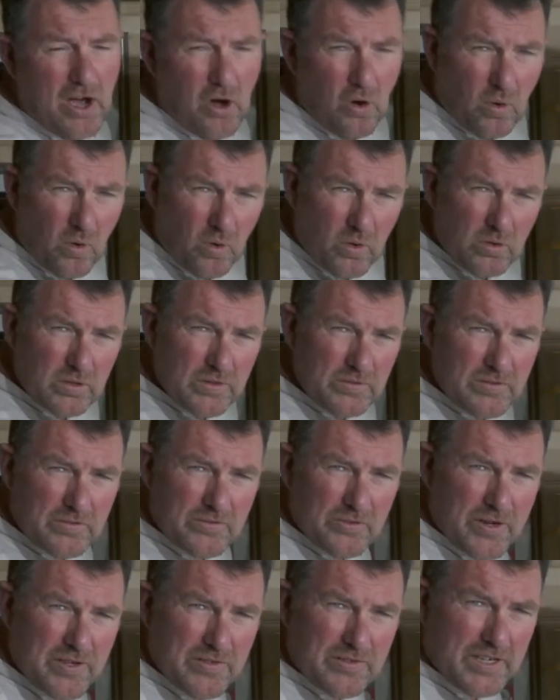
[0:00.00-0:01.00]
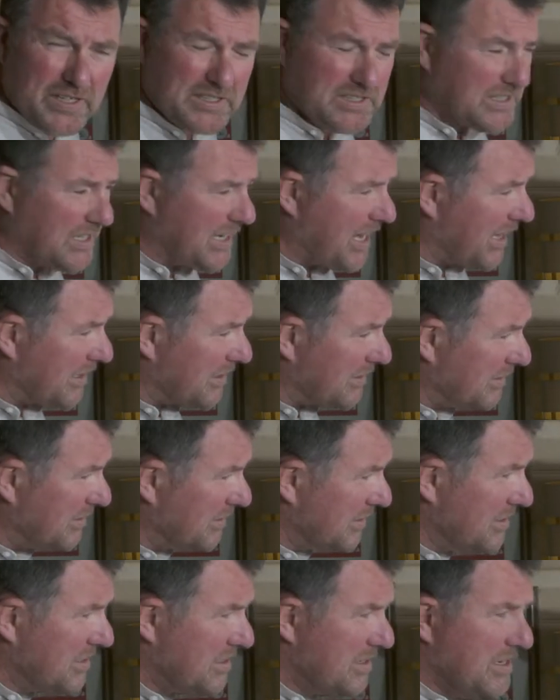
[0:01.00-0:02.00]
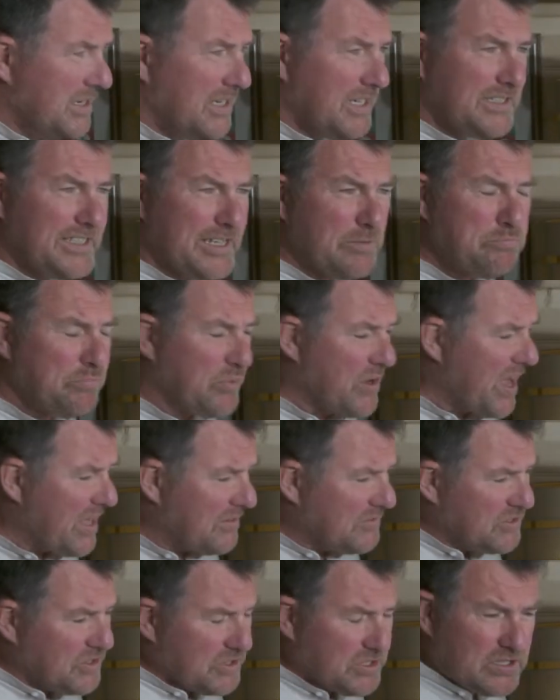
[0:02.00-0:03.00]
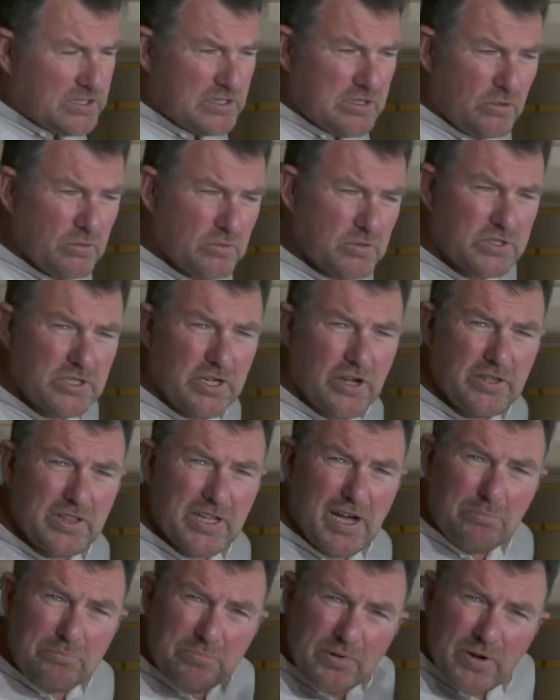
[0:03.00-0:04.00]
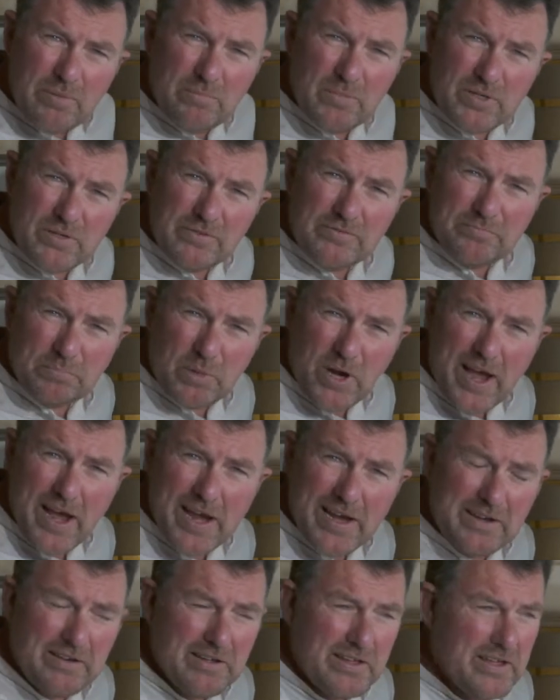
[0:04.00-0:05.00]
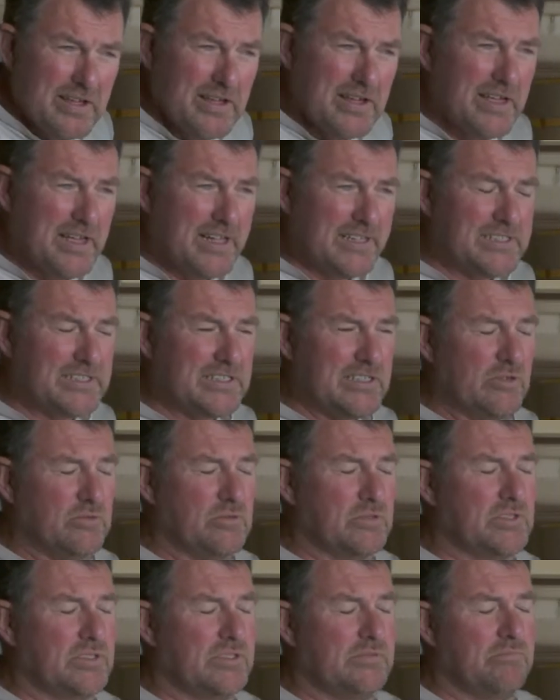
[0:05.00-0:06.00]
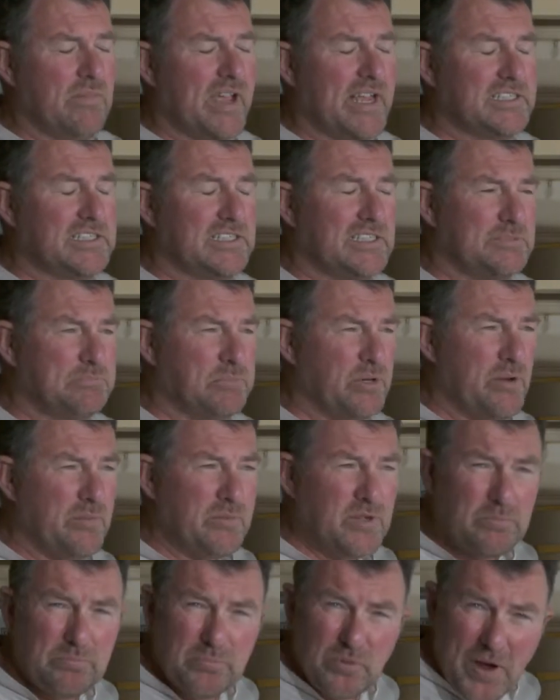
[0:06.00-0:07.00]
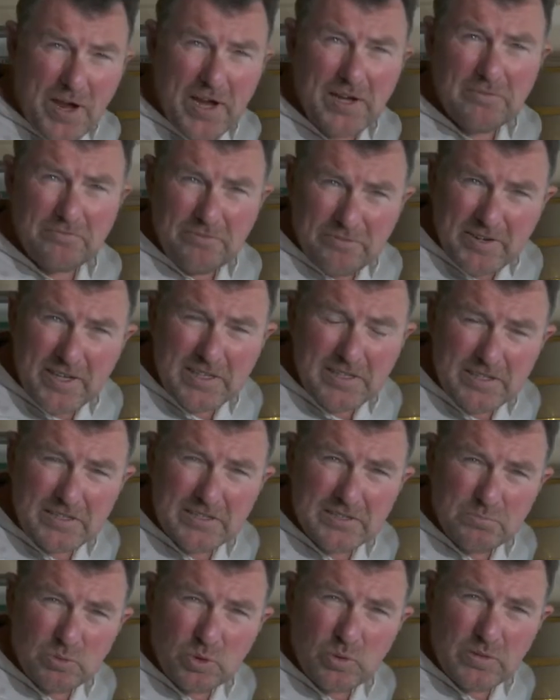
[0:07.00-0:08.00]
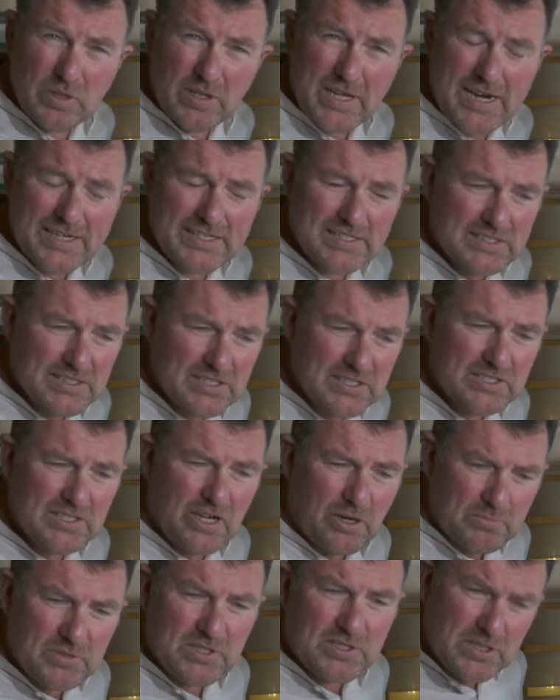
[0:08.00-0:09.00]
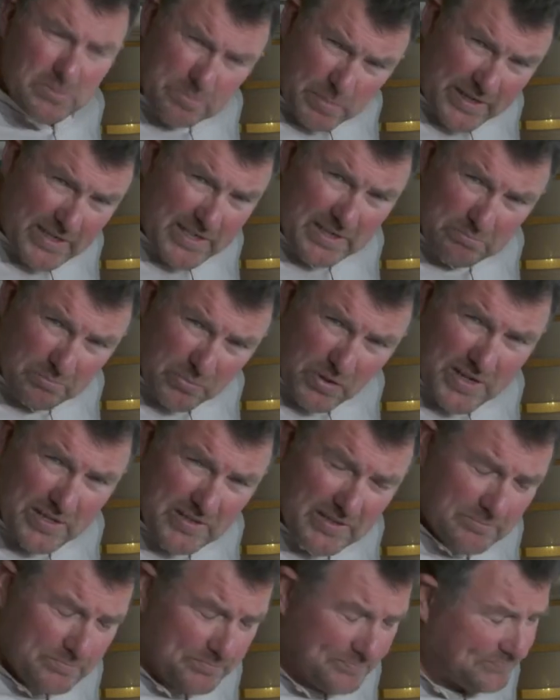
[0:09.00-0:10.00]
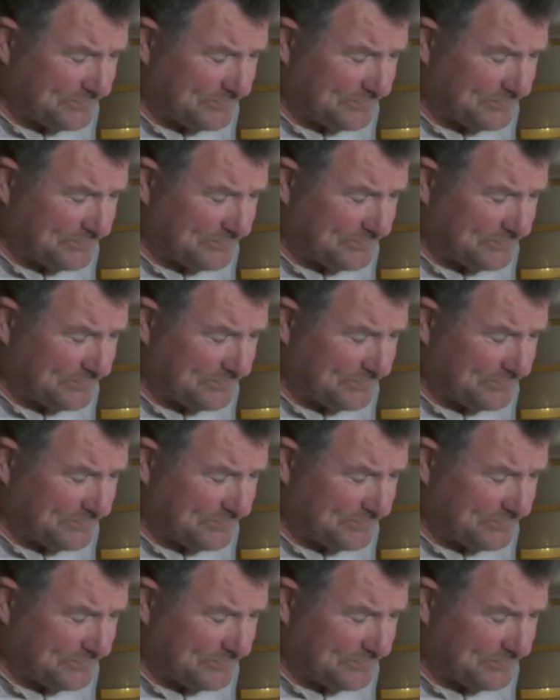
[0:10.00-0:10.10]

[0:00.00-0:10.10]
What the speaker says: All of the 3 things together. A deep breath just slows down that primitive brain. It makes this primitive brain feel that it's more relaxed and stops the speeding breathing.